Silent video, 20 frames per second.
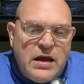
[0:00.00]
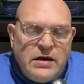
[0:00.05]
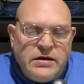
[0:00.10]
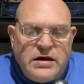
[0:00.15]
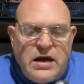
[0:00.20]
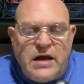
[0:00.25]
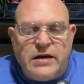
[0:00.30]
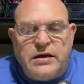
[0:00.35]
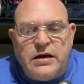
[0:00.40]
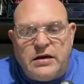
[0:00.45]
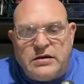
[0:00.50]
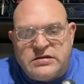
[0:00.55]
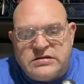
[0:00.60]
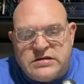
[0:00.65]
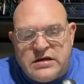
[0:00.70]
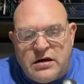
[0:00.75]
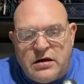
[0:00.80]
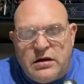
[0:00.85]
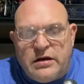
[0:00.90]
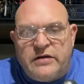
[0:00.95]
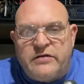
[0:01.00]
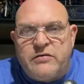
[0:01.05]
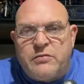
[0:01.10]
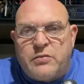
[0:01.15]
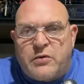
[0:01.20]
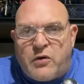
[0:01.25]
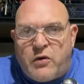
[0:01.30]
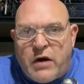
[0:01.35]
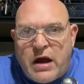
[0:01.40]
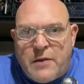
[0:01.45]
not necessarily some
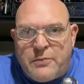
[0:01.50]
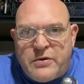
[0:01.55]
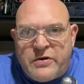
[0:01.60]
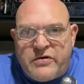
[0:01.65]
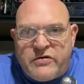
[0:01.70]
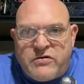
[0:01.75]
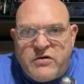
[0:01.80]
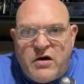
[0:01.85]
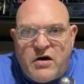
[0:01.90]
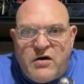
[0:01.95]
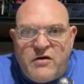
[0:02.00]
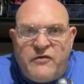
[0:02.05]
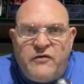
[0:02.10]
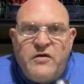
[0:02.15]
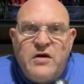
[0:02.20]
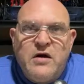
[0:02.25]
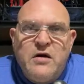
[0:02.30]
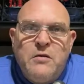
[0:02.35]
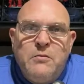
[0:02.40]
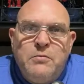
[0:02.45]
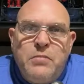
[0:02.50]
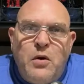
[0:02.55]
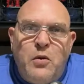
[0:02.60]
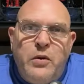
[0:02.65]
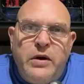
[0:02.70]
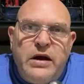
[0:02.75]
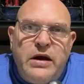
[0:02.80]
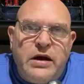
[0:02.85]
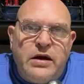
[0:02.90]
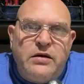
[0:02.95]
crappy stuff, but
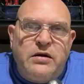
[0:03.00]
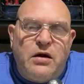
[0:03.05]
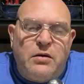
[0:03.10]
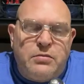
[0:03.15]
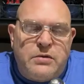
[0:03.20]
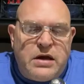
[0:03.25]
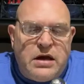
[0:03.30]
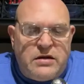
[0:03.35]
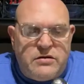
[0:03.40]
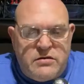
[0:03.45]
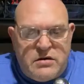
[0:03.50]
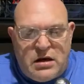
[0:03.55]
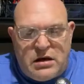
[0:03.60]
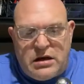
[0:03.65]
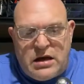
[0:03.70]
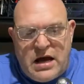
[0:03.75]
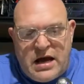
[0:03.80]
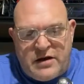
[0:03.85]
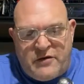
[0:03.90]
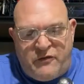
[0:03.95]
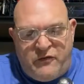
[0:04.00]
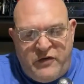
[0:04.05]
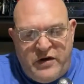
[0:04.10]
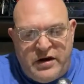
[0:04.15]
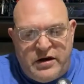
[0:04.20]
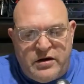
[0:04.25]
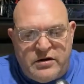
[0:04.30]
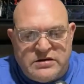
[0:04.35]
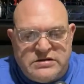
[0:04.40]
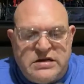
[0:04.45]
we end up getting a lot of
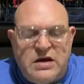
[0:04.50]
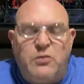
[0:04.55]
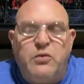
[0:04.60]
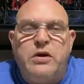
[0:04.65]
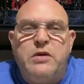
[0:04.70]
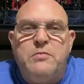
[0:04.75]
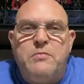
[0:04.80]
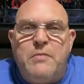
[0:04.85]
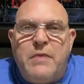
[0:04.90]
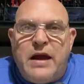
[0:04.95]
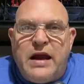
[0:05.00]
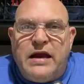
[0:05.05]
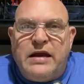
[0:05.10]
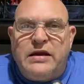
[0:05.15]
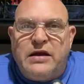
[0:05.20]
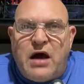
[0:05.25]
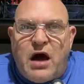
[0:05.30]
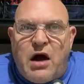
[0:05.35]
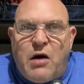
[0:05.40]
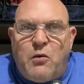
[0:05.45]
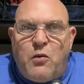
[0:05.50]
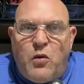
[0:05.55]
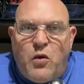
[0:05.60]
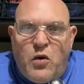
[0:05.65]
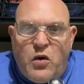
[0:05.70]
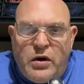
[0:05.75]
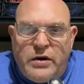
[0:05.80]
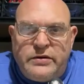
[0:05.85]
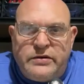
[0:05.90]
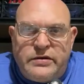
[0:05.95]
figures that we may not
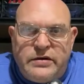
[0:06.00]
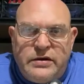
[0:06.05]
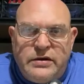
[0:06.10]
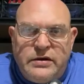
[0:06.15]
want.